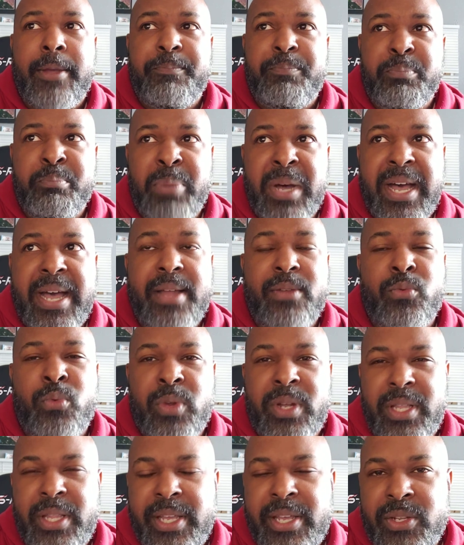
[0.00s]
But
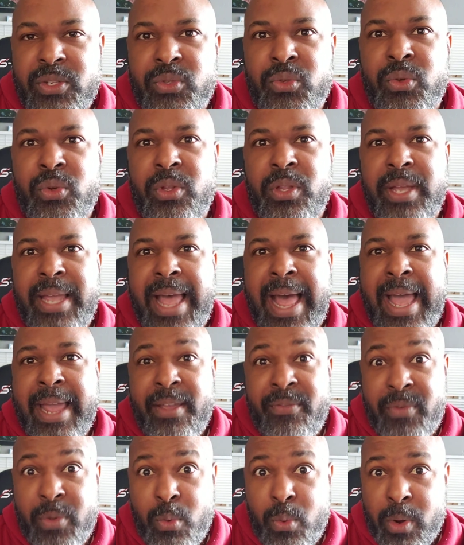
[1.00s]
really and truly, I,
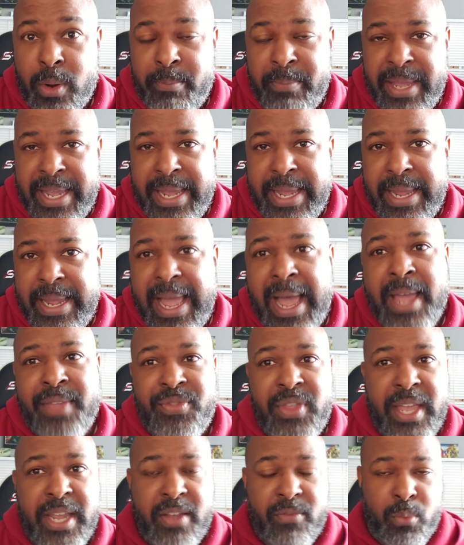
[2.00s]
if it were me, I
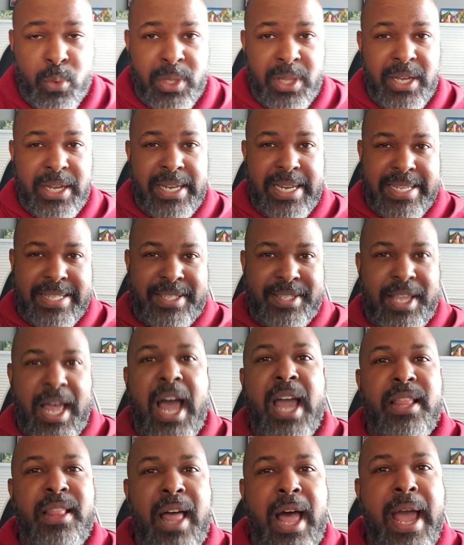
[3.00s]
think if we're looking at
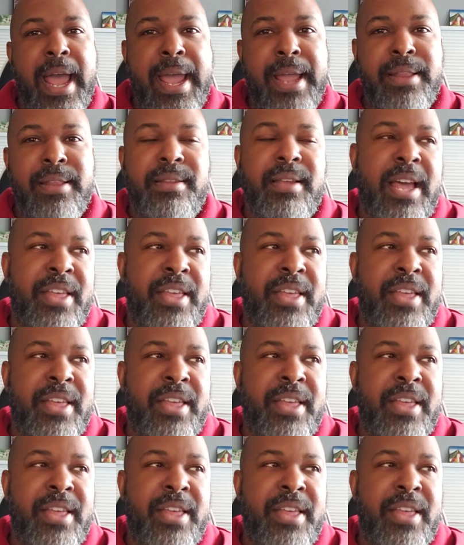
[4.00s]
skyline,